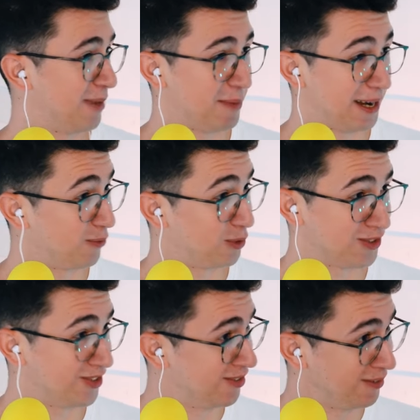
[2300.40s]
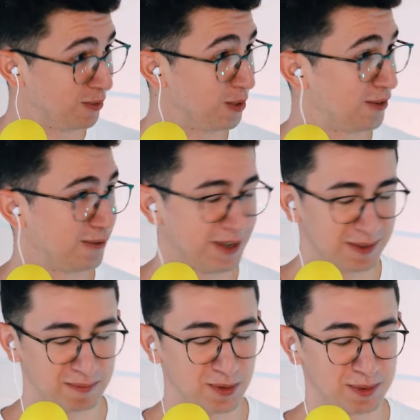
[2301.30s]
and my bike was nowhere
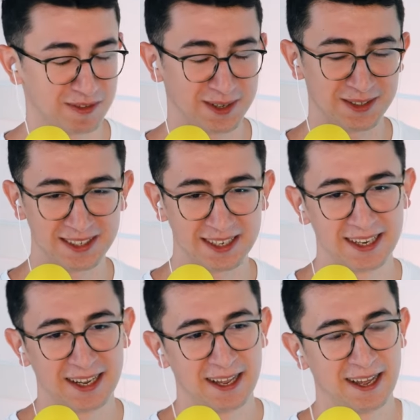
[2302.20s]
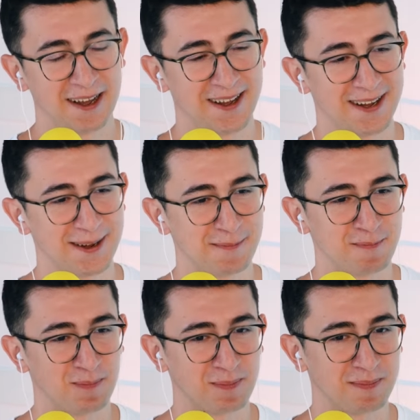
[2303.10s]
to be found.
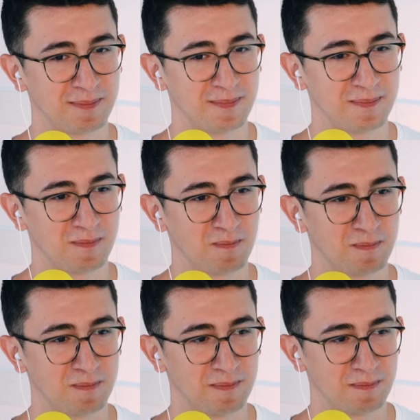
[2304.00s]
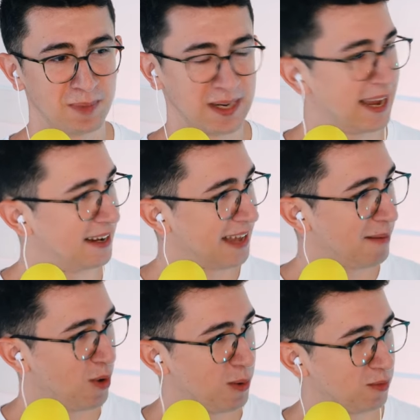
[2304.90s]
But yeah, in
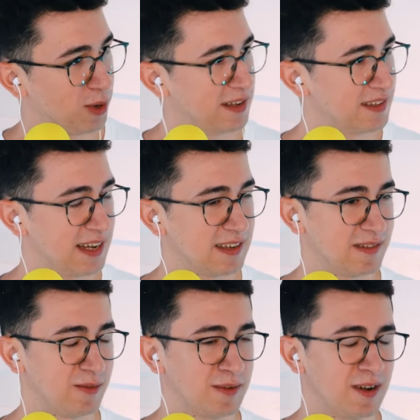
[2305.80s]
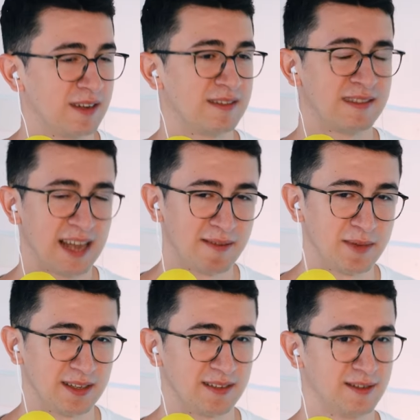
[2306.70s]
that moment, what I say is, ah,
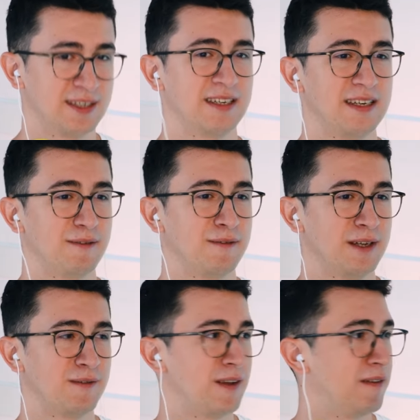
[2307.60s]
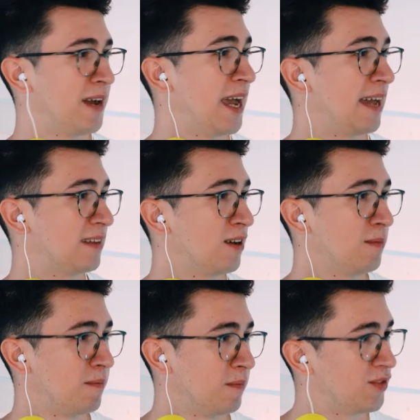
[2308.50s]
damn it, right? If I had
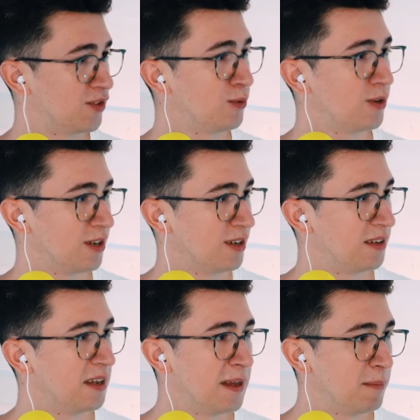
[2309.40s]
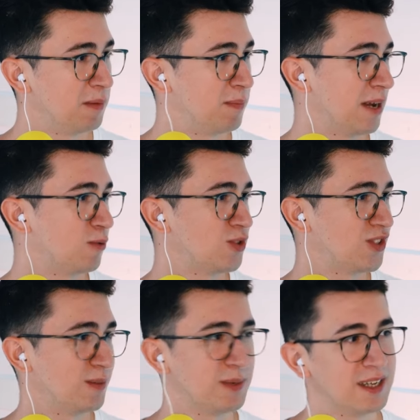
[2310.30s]
come sooner, my bike
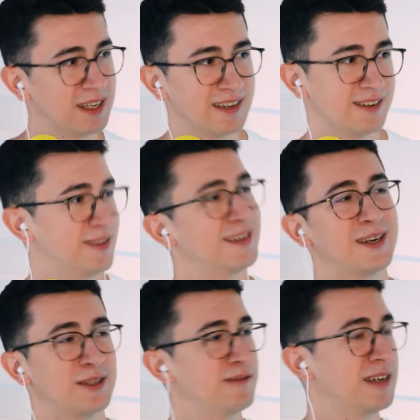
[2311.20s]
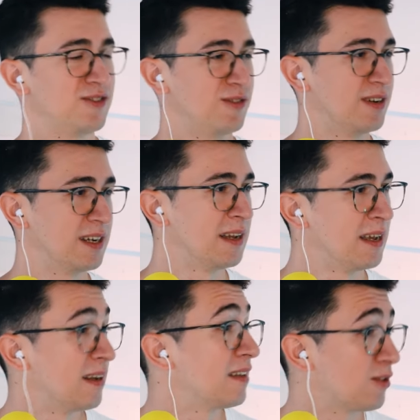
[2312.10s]
would still be here. It's a counterfactual, right?
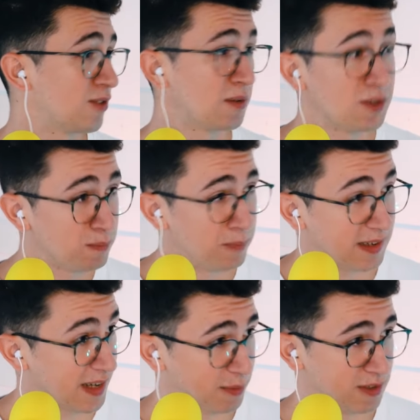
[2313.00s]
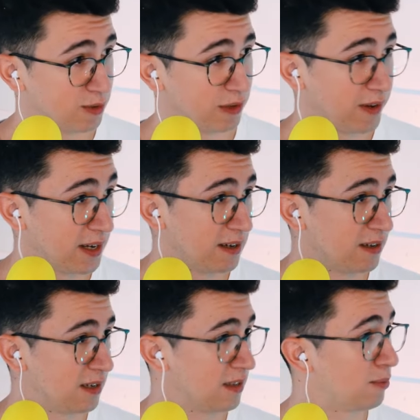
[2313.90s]
That's also the examples you'll
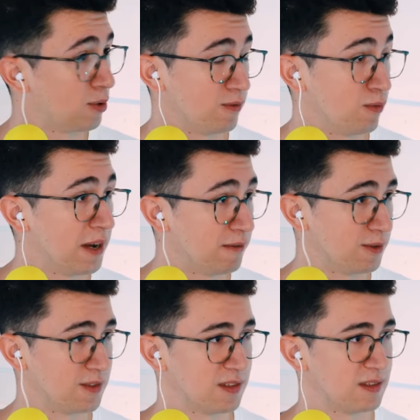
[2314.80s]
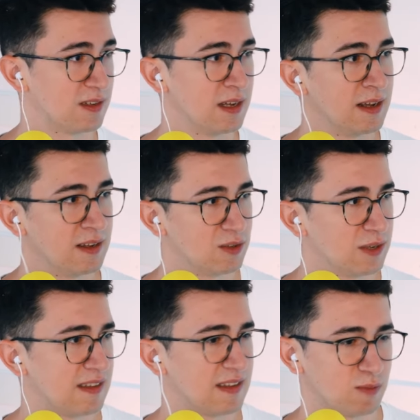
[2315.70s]
find in the Book of Why, for instance. Yeah.
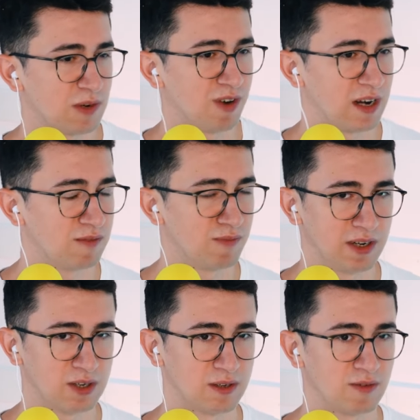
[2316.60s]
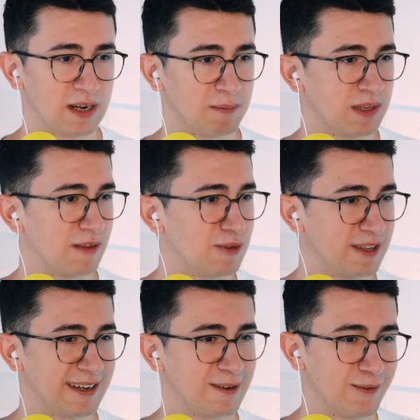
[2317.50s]
So in that sense, we are really very good, right? But
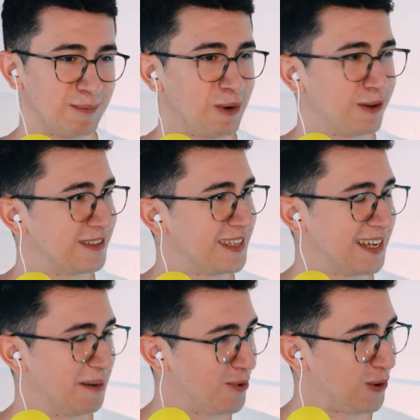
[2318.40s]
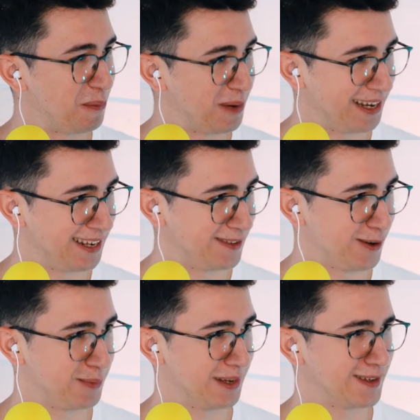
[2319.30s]
if we think of policy and more
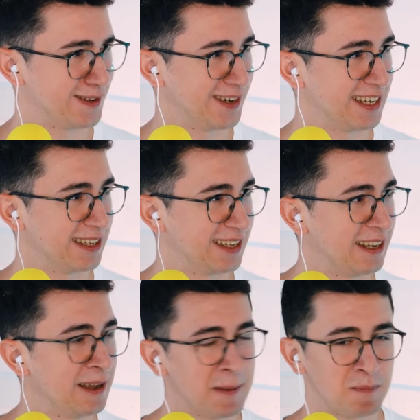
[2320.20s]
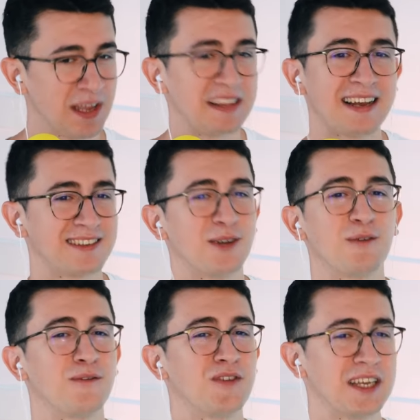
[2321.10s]
complicated topics, right, then it does
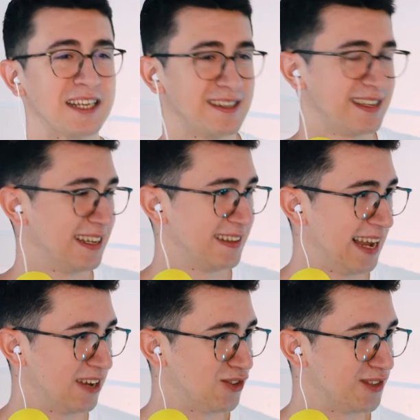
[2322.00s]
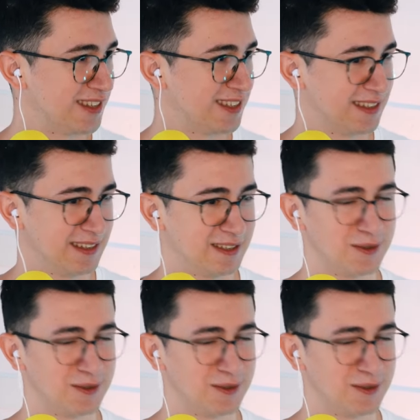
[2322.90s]
not feel that agents,